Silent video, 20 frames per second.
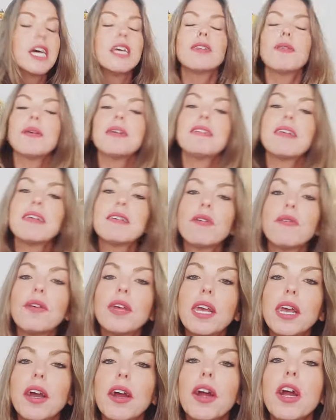So he says over
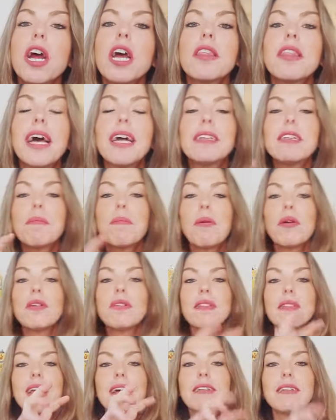here, that's a
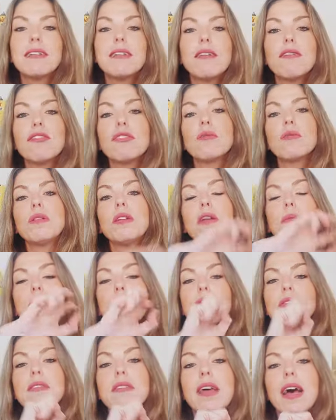person. That's the difference between a
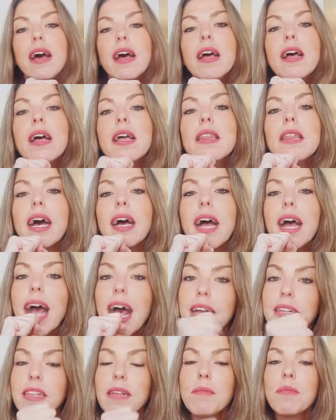person that that
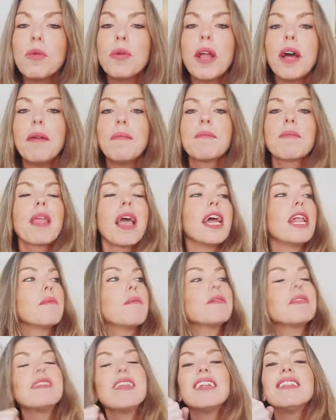has emuna and a
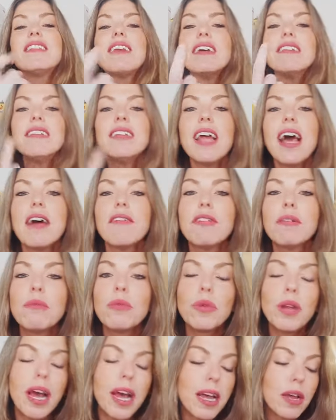person that doesn't have
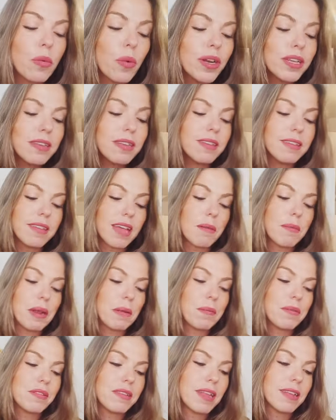emuna. What does he say about a
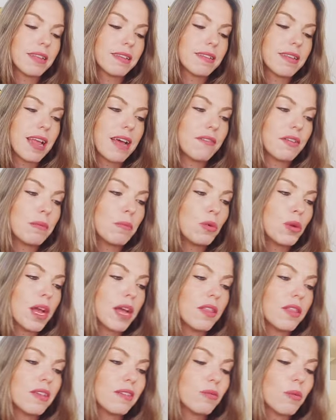person that doesn't have
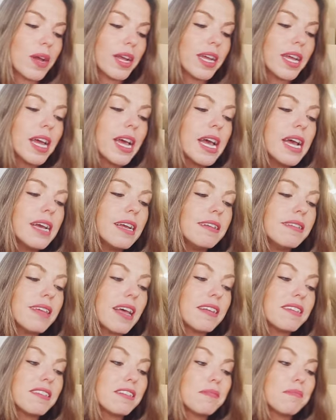emuna in this way? He
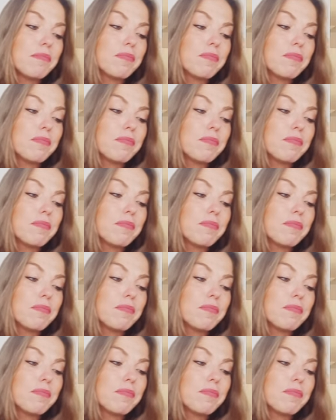says